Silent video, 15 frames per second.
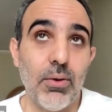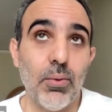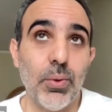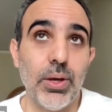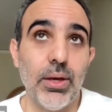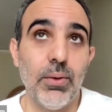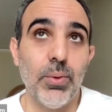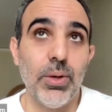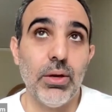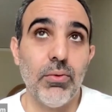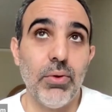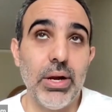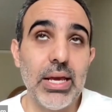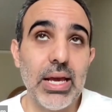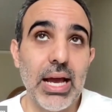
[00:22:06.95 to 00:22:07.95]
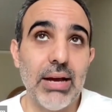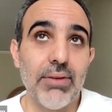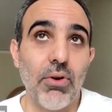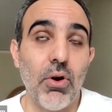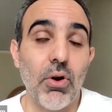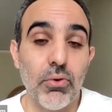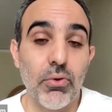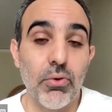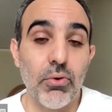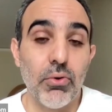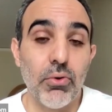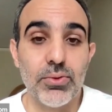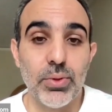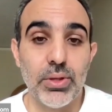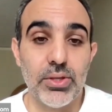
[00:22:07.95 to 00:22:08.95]
We already have
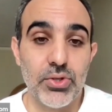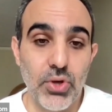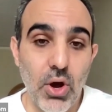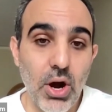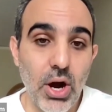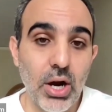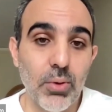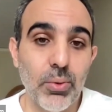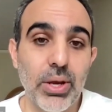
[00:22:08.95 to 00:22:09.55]
on-ramps with ZAR.